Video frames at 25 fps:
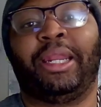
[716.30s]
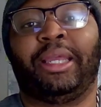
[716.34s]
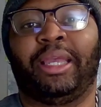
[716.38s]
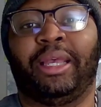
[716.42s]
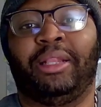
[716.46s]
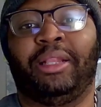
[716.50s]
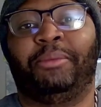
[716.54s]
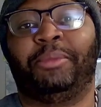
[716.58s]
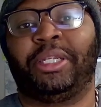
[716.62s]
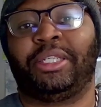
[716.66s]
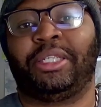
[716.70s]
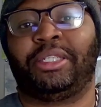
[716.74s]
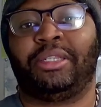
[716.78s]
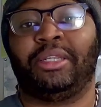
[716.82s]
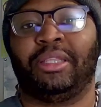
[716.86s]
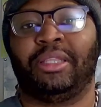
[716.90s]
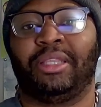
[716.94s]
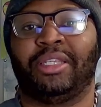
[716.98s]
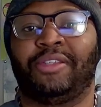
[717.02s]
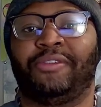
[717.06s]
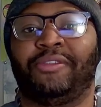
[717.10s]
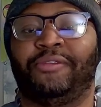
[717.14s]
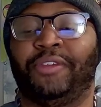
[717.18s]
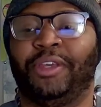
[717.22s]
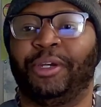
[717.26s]
elements to this
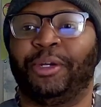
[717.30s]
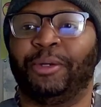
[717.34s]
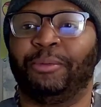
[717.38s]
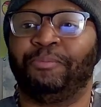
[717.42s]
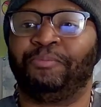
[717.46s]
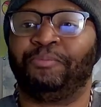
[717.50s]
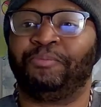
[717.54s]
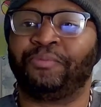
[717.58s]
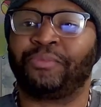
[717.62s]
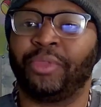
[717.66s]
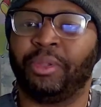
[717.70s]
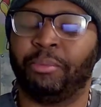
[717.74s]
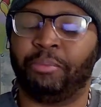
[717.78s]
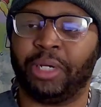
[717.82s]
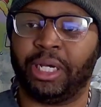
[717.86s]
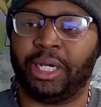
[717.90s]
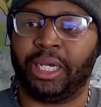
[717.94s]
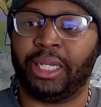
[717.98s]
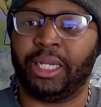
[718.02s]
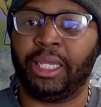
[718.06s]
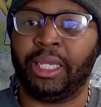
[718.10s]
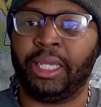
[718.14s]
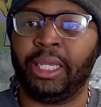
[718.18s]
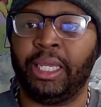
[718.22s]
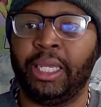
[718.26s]
film,
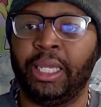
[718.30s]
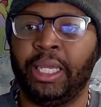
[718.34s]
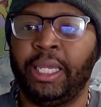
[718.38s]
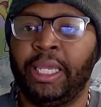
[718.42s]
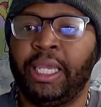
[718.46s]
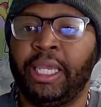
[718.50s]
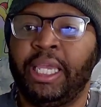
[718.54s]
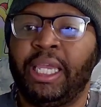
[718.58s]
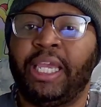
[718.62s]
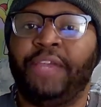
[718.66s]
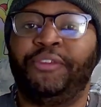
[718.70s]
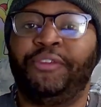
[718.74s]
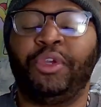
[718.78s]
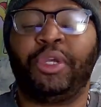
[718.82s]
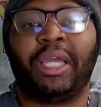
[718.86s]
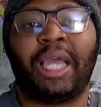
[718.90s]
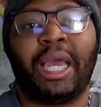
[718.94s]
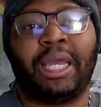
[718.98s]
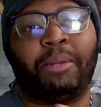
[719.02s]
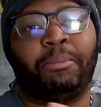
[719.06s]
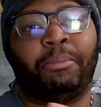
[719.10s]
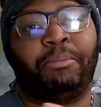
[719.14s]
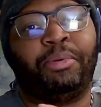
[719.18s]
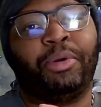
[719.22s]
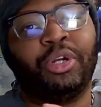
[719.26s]
but if you can kind
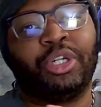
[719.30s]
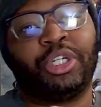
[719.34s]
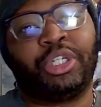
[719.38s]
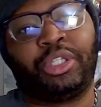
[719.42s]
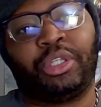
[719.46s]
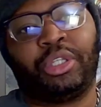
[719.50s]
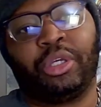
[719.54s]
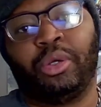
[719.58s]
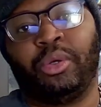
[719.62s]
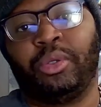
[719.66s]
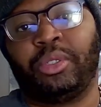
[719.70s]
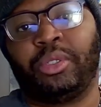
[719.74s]
of push those